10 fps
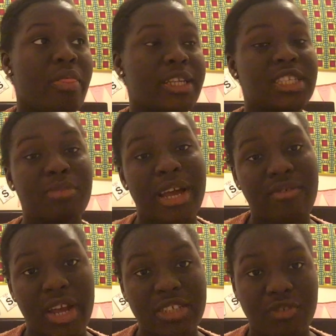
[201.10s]
This is my
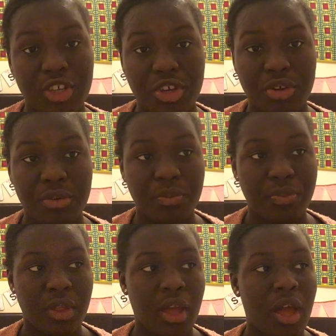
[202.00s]
advice for you.
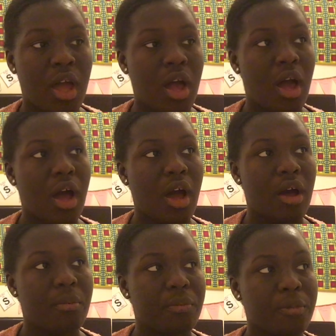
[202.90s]

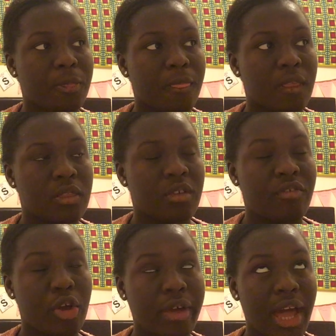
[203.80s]
The
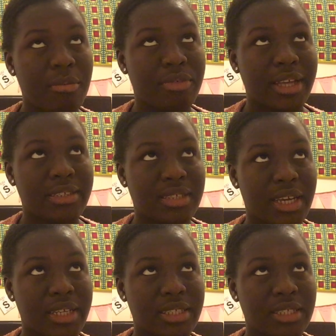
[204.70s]
vocab that
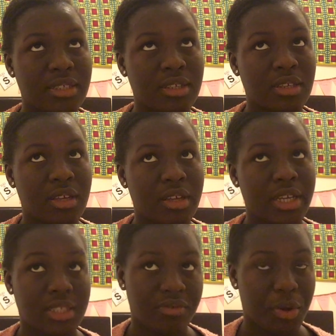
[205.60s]
sticks
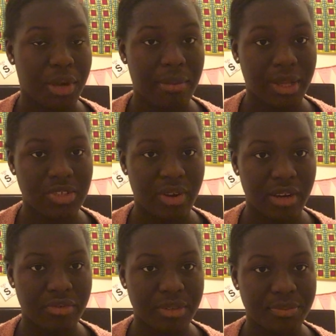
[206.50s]
is the vocab that's
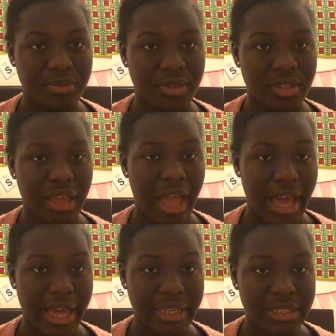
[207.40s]
relevant.
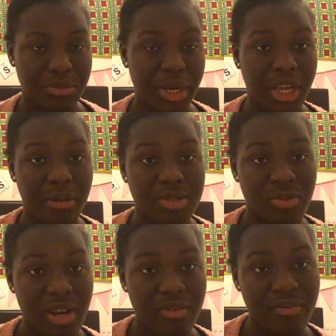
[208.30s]
And when it comes to
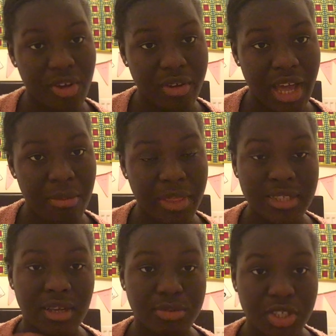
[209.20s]
relevant vocab,
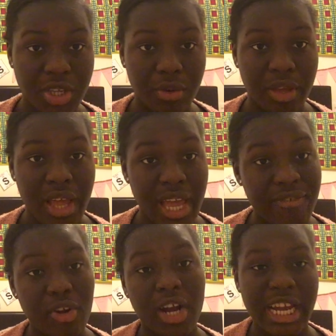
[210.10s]
that's up to you.
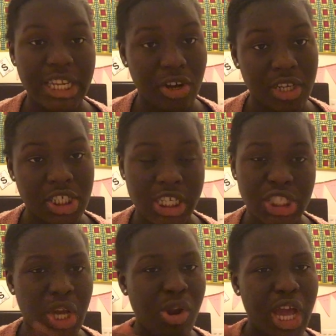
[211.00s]
If you're a
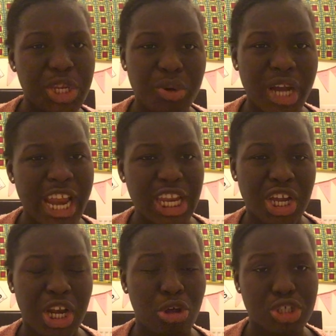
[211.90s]
gynecologist, go learn your
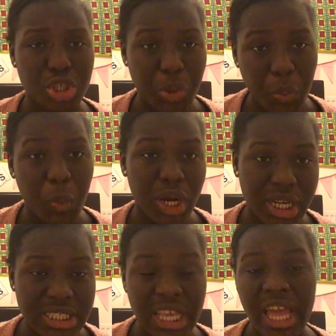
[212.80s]
gynecological
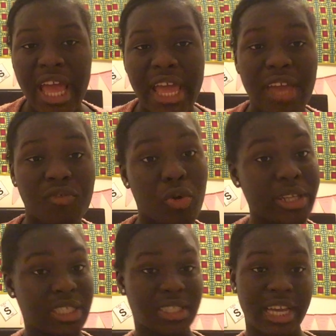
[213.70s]
words. If you're
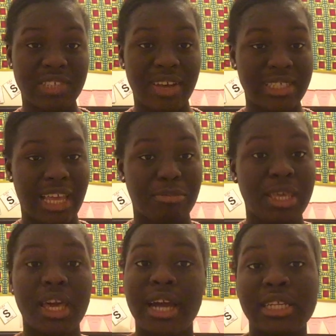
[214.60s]
into science fairs like
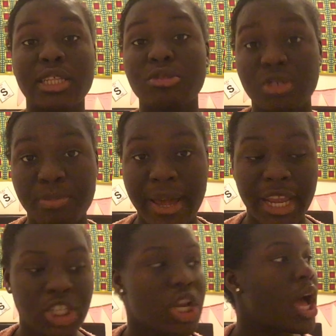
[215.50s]
me, I did this with
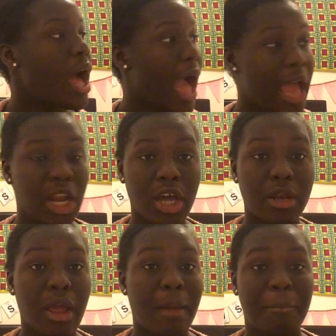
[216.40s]
Spanish. I
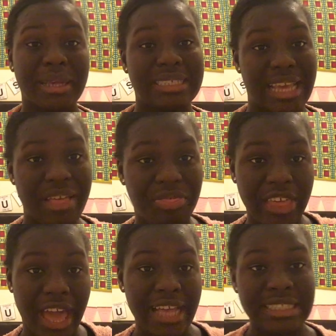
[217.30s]
learned my
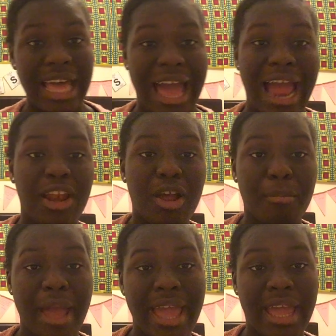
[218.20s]
ciencias, I
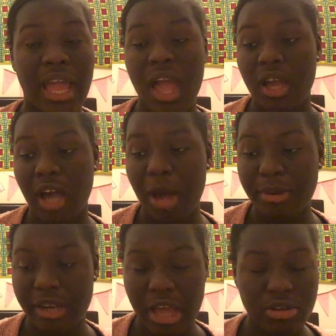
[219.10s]
learned my
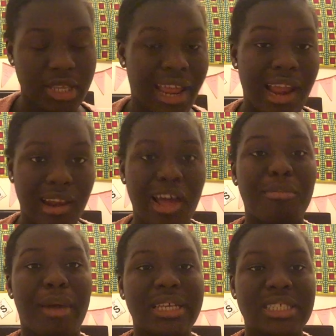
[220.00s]
carbon dioxide, I
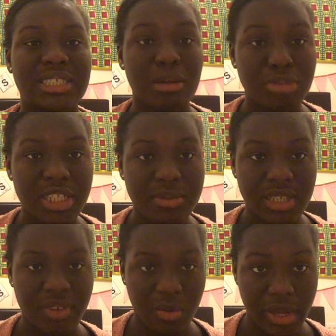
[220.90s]
learned my
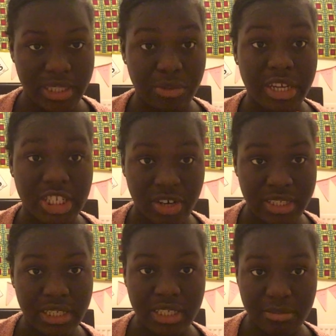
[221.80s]
subject-specific words that were
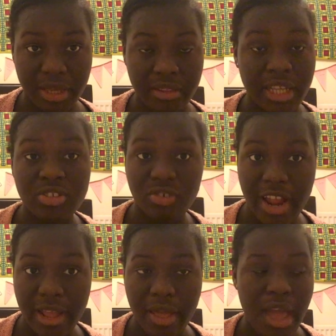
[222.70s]
interesting to me. That's
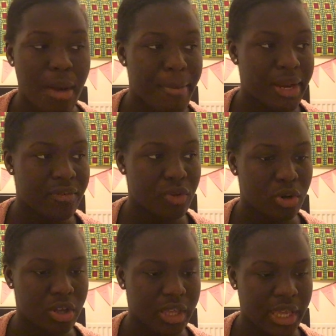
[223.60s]
great. But if
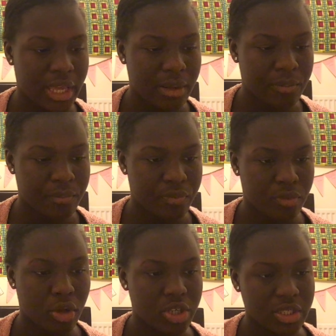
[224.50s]
you're looking
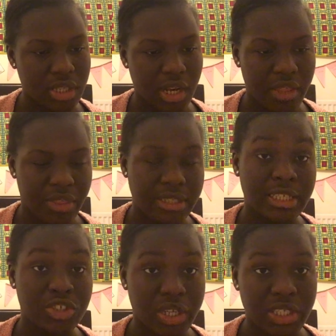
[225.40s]
not just to learn things
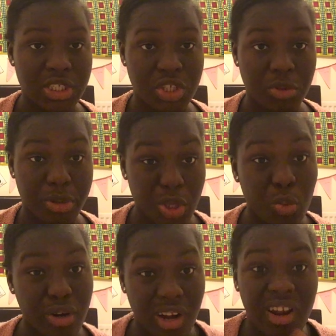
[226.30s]
interesting to you, but you
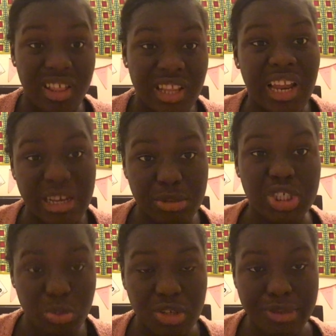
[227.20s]
want to learn the
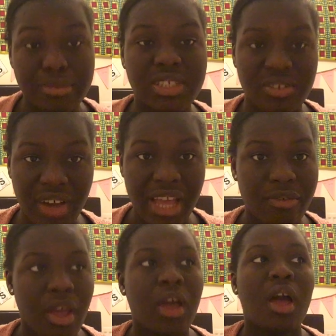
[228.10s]
language, you want to be able to
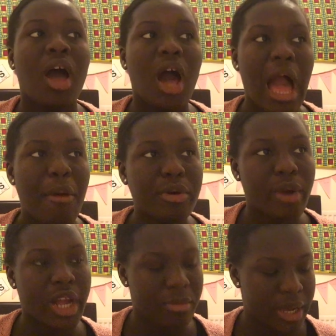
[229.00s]
survive, I would
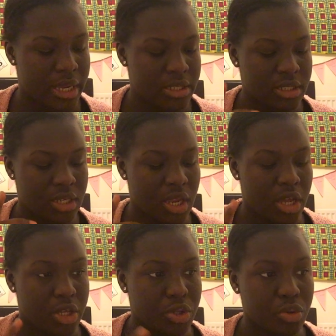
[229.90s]
recommend
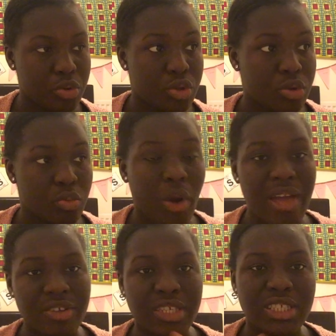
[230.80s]
you,
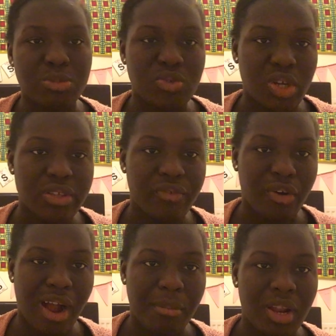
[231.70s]
whatever system you've chosen for
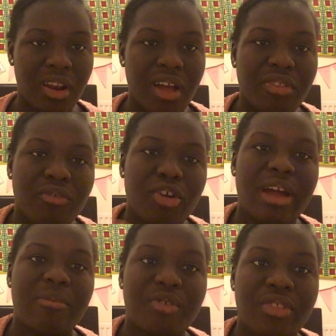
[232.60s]
grammar, learn the
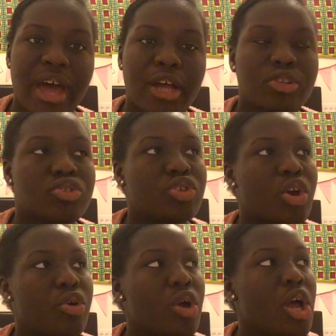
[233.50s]
vocab for that.
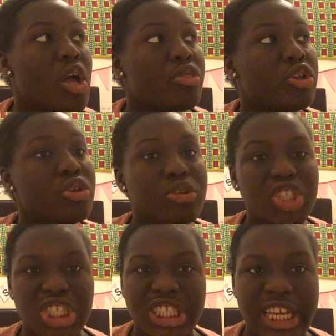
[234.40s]
So the new
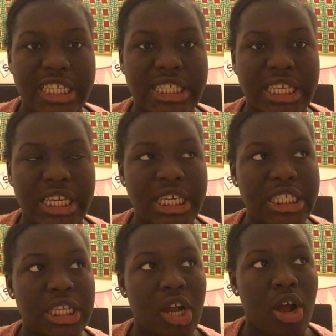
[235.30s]

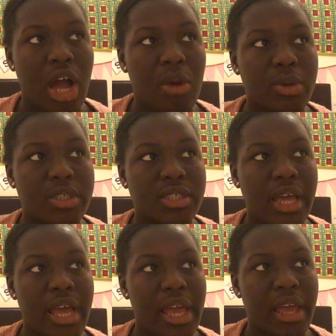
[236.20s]
GCSE, I would
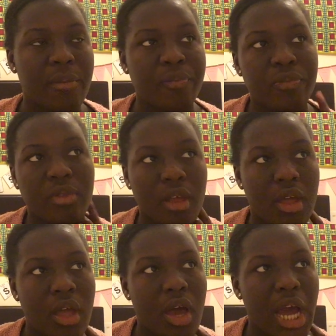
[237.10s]
say,
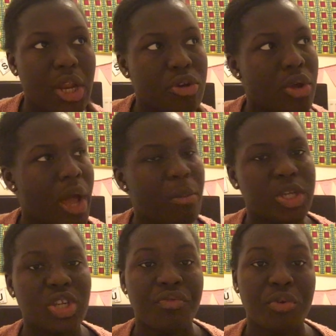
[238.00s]
I don't know how
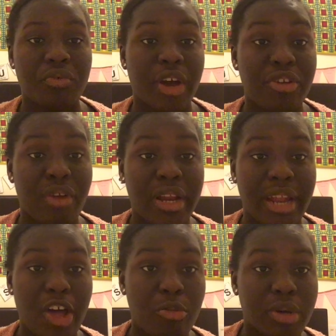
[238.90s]
much stuff you will find right now,